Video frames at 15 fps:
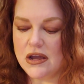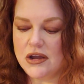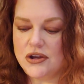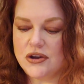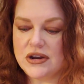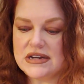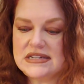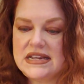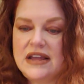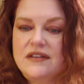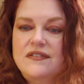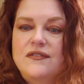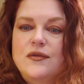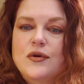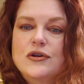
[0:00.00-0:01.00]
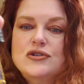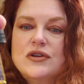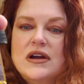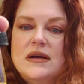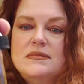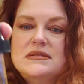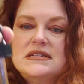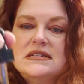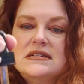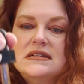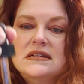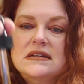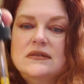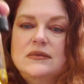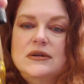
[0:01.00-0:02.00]
you're going to take 4 drops,
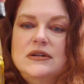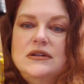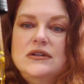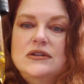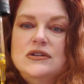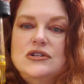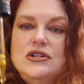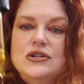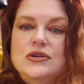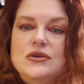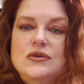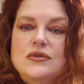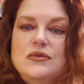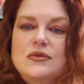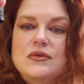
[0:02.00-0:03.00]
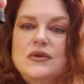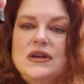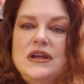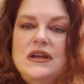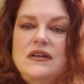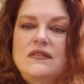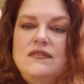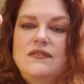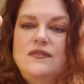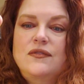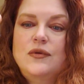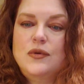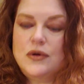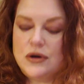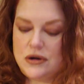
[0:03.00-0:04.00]
1, 2, 3,
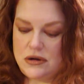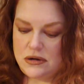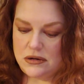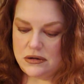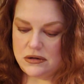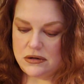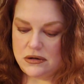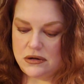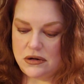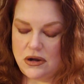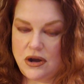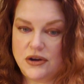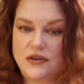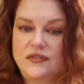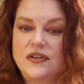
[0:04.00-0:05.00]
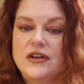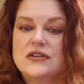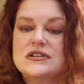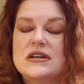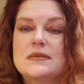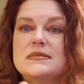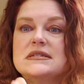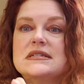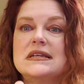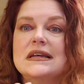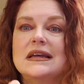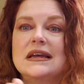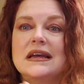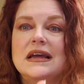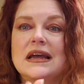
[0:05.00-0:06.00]
4, on your fingertips,
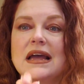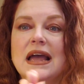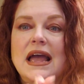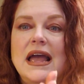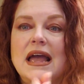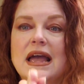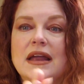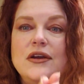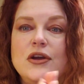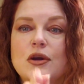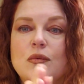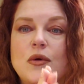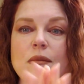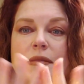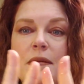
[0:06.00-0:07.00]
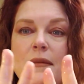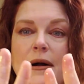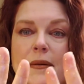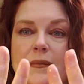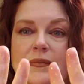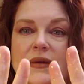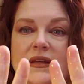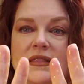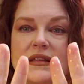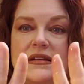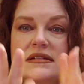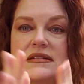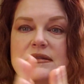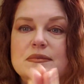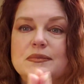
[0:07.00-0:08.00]
and you're going to warm them up like
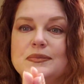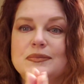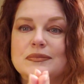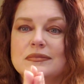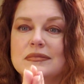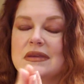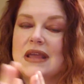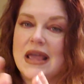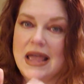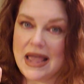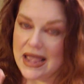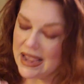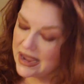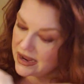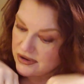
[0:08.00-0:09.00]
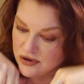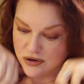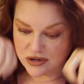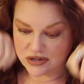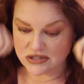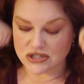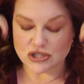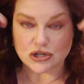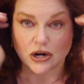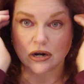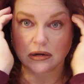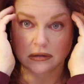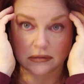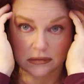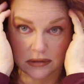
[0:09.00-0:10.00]
this. And you're going to
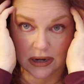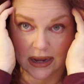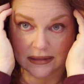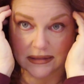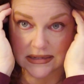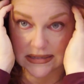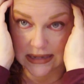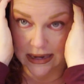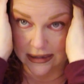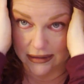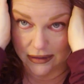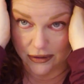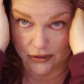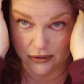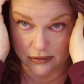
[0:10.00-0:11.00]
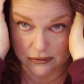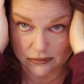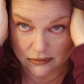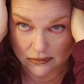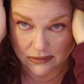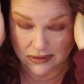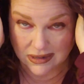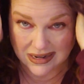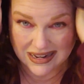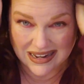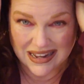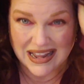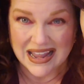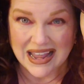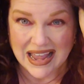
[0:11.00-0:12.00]
start at the side here,
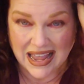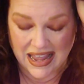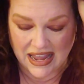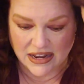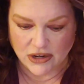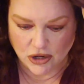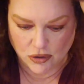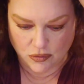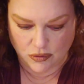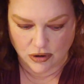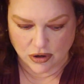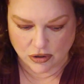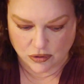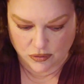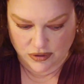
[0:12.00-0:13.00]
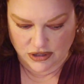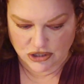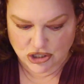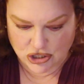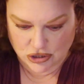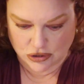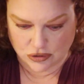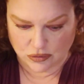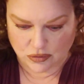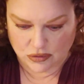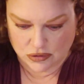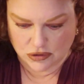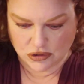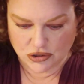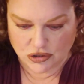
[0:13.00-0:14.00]
and you are going to
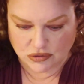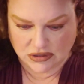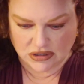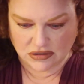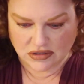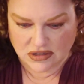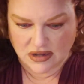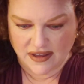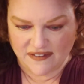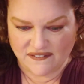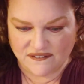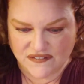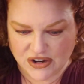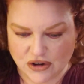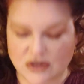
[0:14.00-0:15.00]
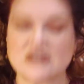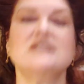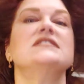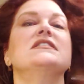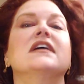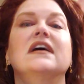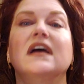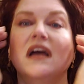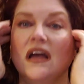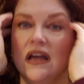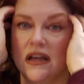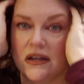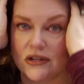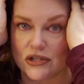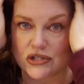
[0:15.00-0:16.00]
do little vigorous
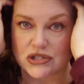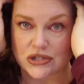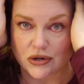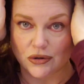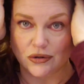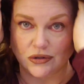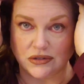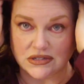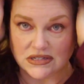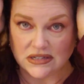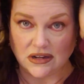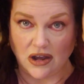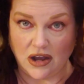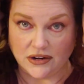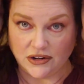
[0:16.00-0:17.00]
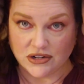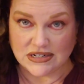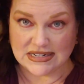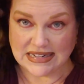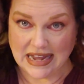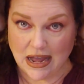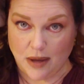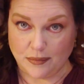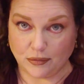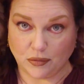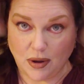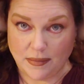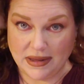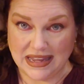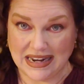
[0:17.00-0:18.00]
circles on your scalp,
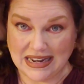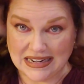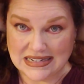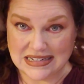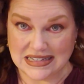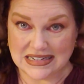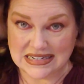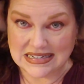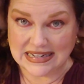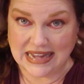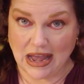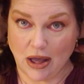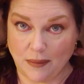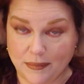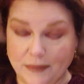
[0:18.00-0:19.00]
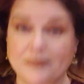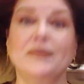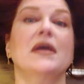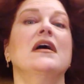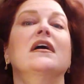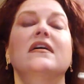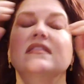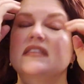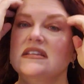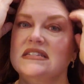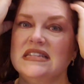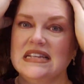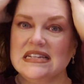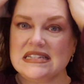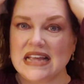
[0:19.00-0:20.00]
rubbing it into the scalp. This
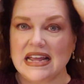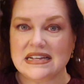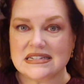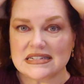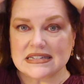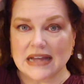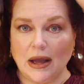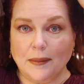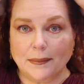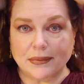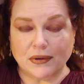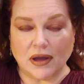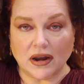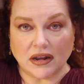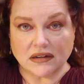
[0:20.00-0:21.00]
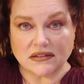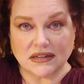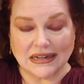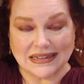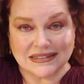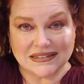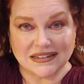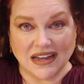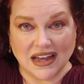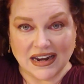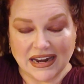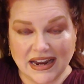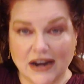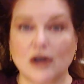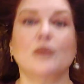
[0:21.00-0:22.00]
is a scalp product. It's not
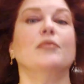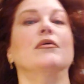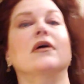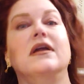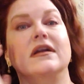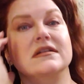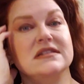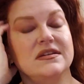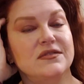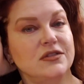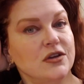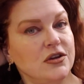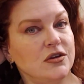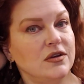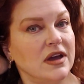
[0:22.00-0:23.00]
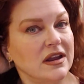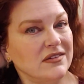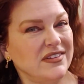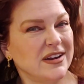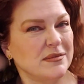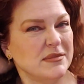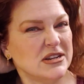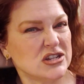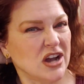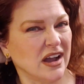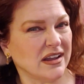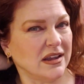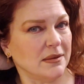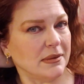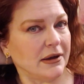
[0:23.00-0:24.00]
a hair product, even though you kind of hear me
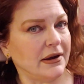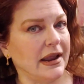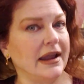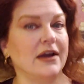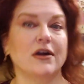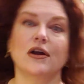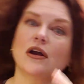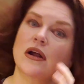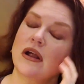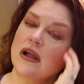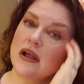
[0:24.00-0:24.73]
talking about hair.